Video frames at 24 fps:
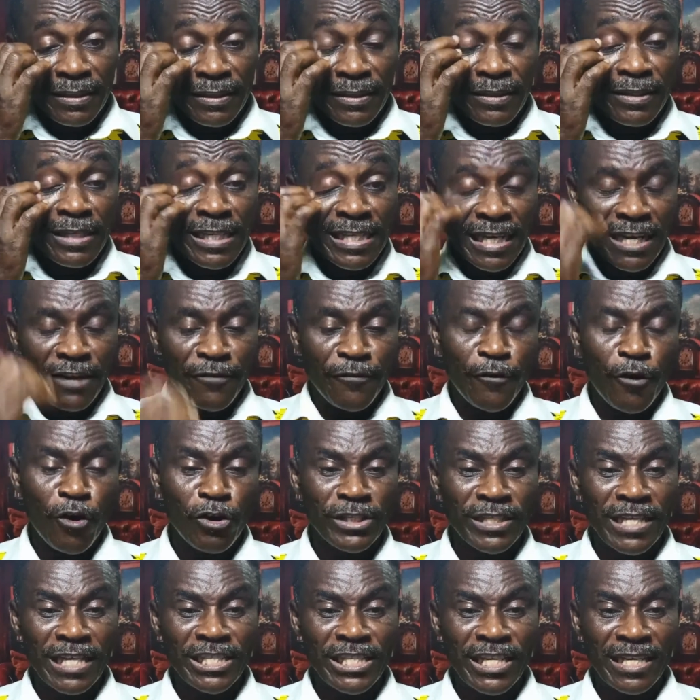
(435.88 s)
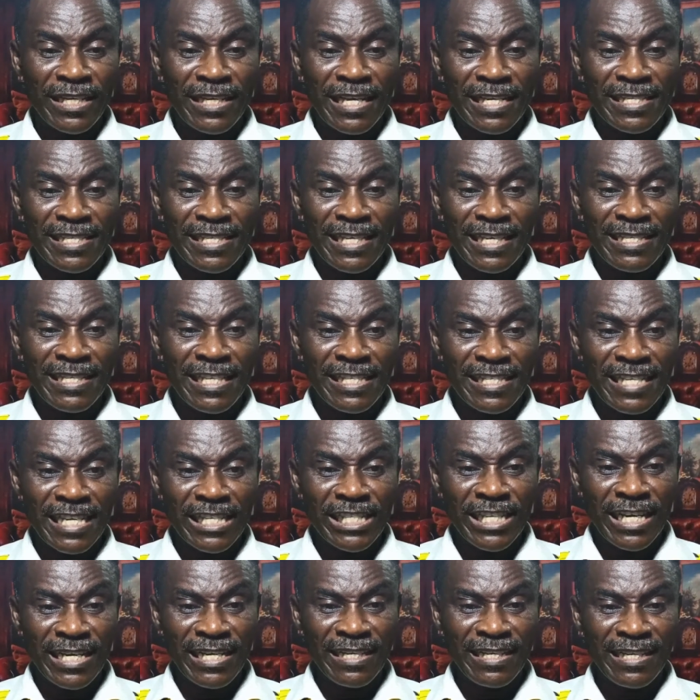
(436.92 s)
These are the 4 sessions: the Sydney
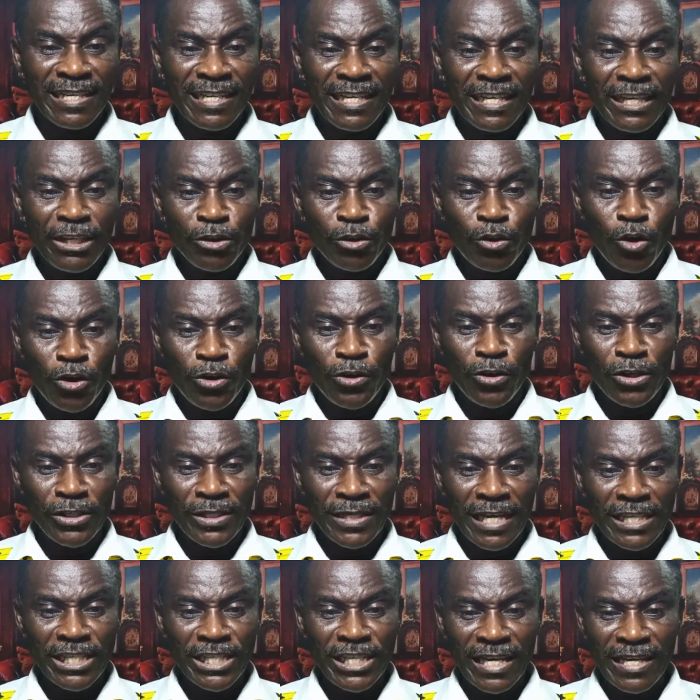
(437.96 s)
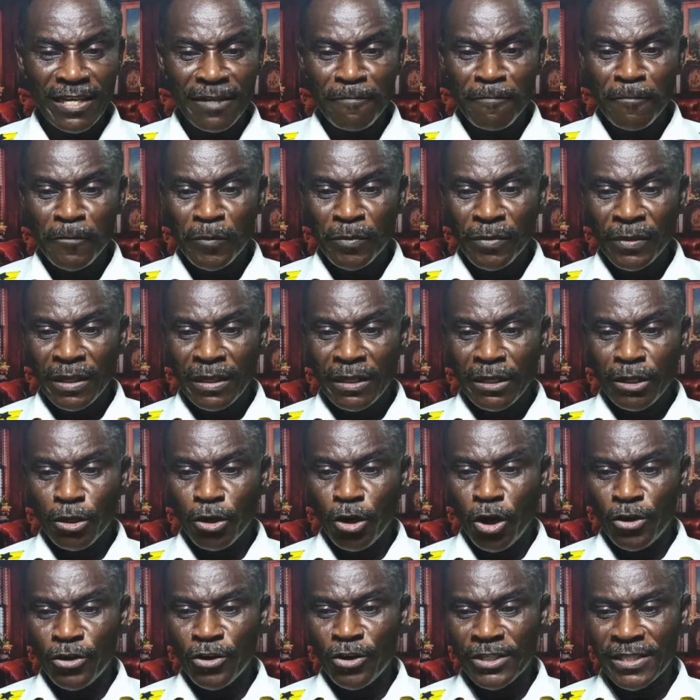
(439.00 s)
session, Tokyo session,
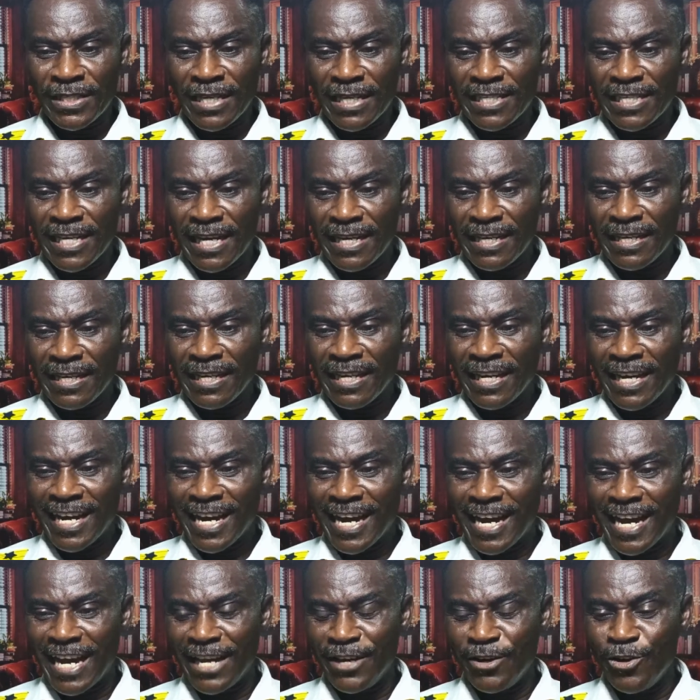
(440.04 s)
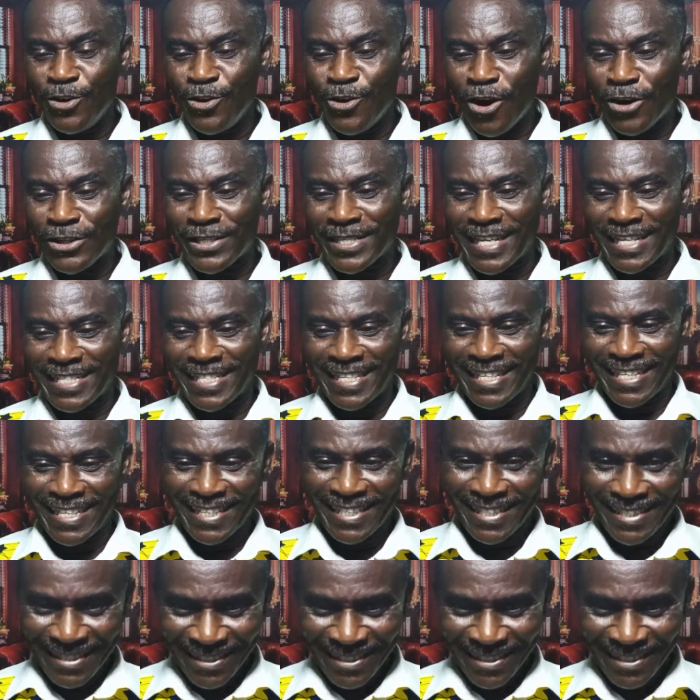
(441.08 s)
London session, and New York session.